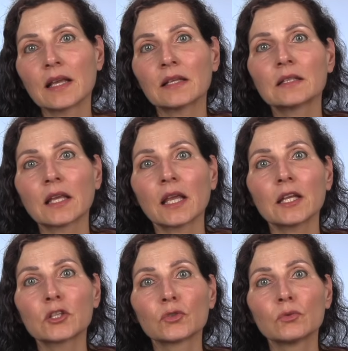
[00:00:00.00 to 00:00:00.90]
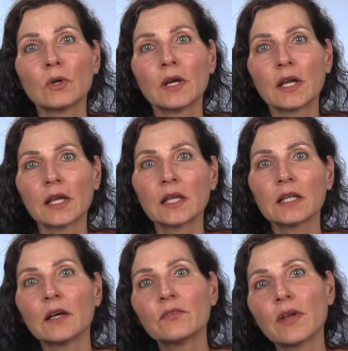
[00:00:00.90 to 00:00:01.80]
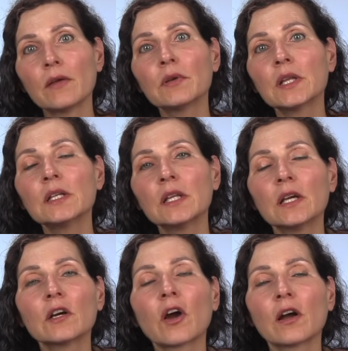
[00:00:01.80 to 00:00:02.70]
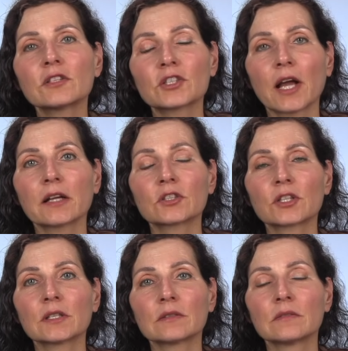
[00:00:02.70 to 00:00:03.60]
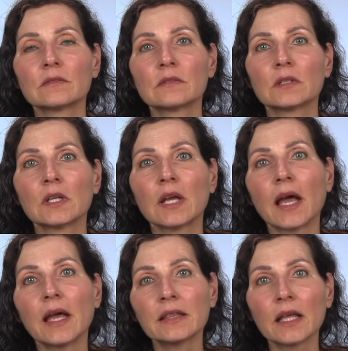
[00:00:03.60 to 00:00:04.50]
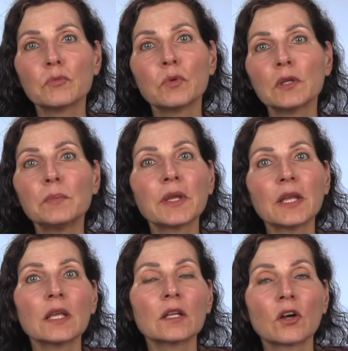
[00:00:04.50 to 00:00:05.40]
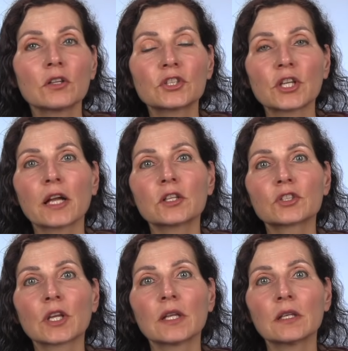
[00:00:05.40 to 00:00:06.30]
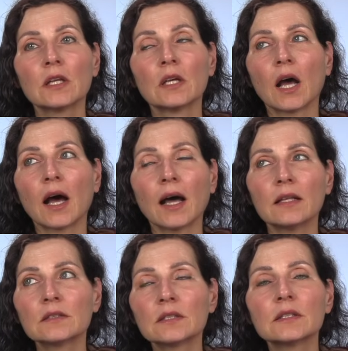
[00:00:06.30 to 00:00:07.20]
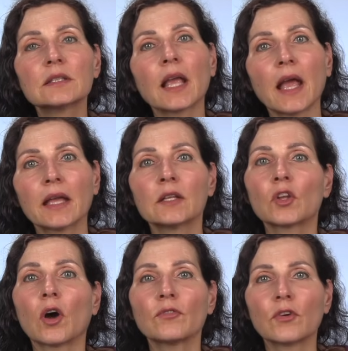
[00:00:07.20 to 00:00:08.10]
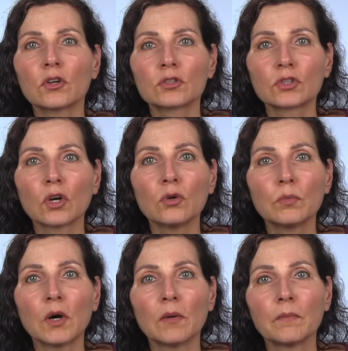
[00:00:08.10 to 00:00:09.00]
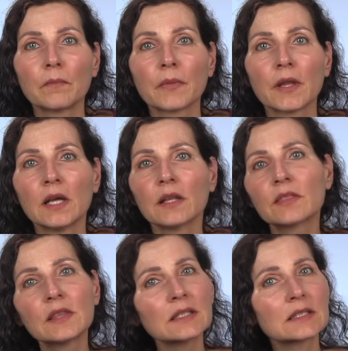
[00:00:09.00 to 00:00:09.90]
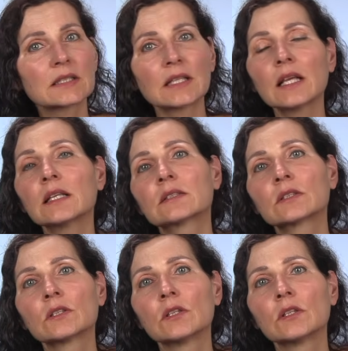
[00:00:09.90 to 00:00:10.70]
and Ketu in a very near conjunction. And they will be in conjunction until the end of October. These things,